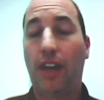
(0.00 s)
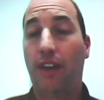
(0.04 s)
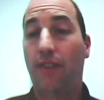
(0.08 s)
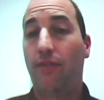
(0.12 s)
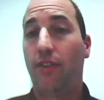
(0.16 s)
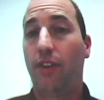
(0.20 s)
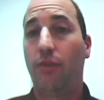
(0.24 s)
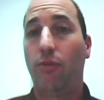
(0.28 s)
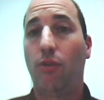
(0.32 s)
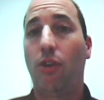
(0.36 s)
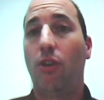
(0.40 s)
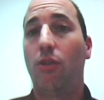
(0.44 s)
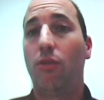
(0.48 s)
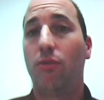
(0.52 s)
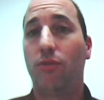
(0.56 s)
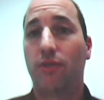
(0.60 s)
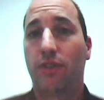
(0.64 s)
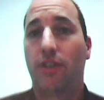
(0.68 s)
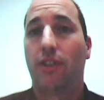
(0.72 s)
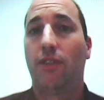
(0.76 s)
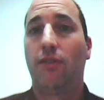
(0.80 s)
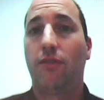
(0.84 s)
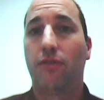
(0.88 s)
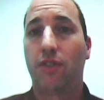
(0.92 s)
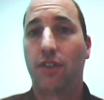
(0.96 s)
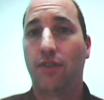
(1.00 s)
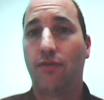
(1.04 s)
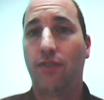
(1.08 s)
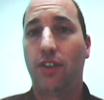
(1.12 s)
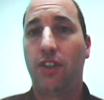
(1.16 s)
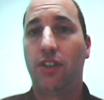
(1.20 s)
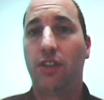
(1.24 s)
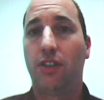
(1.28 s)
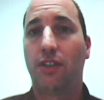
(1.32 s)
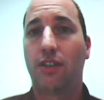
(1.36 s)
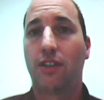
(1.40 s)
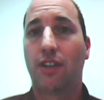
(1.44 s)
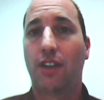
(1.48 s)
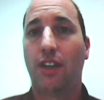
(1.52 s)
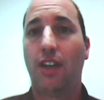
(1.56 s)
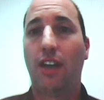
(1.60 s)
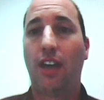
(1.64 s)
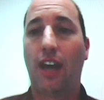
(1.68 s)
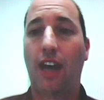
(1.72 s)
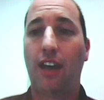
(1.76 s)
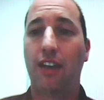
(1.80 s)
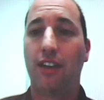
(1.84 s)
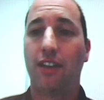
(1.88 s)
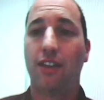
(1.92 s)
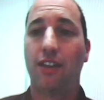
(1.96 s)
and they have their role in self-sufficiency.